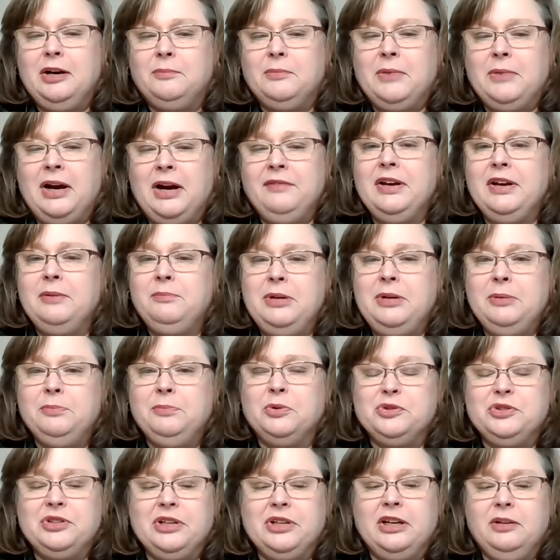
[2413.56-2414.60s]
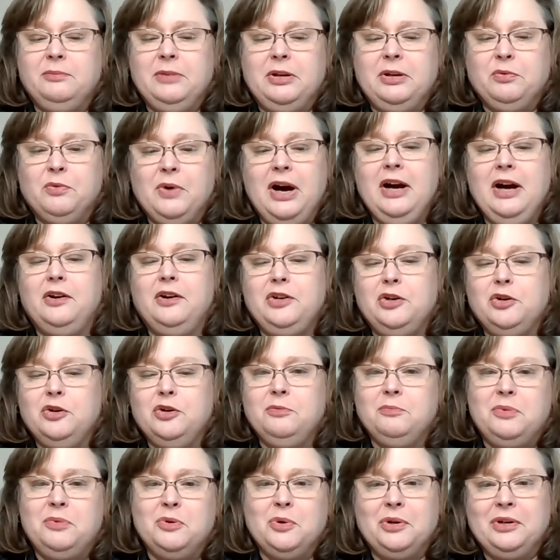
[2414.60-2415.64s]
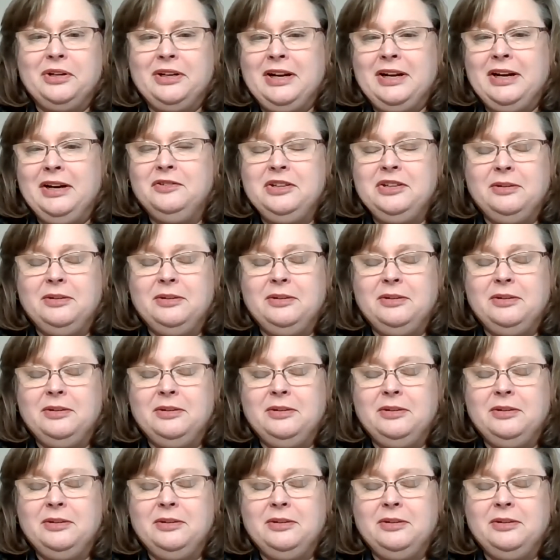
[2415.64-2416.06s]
I've had people say to me, "Wow, you're important now."